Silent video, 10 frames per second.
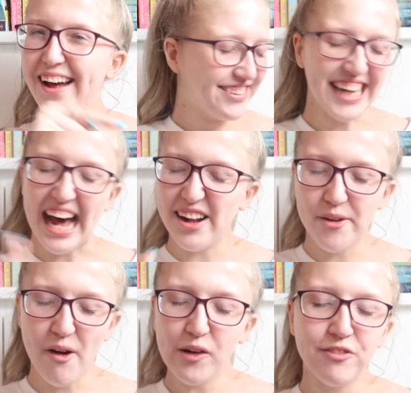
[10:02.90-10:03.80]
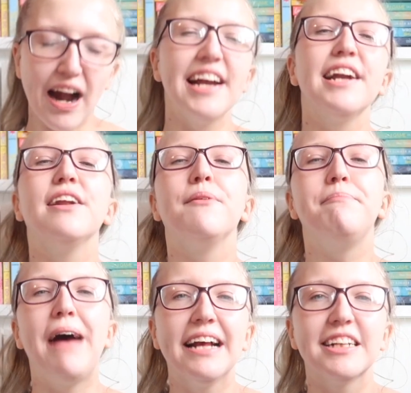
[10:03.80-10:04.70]
Just Anna Huang writing the
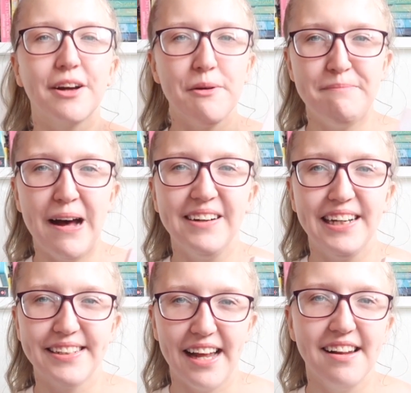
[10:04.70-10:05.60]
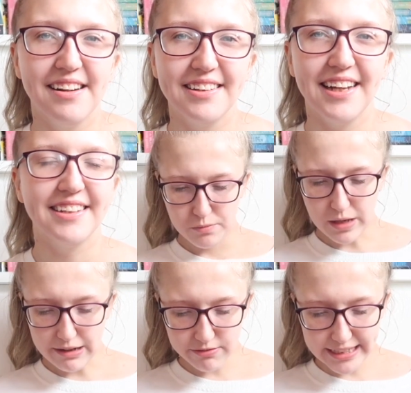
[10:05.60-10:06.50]
best compelling sentences.
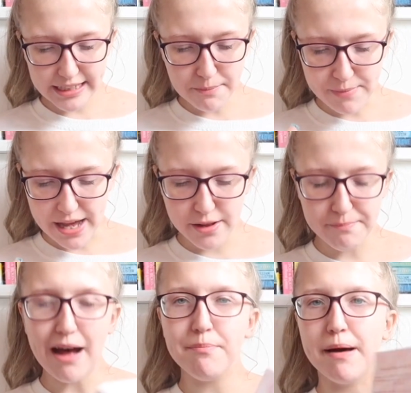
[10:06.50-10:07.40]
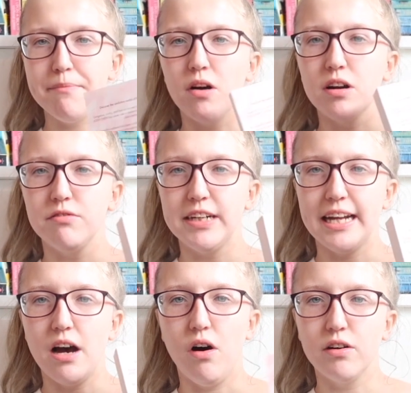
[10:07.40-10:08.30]
I'll read a bit of the back, but I'm not going to read
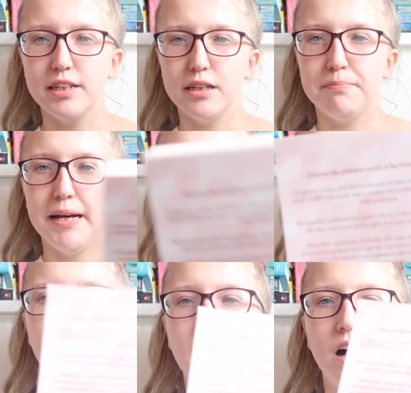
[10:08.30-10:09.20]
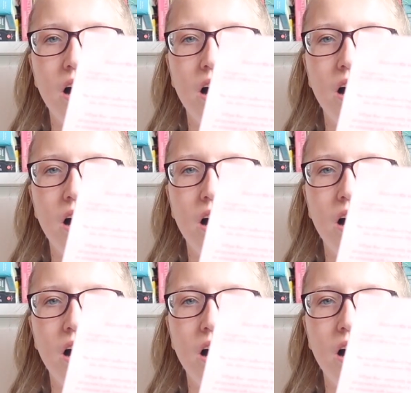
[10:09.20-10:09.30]
it all because it's a bit of a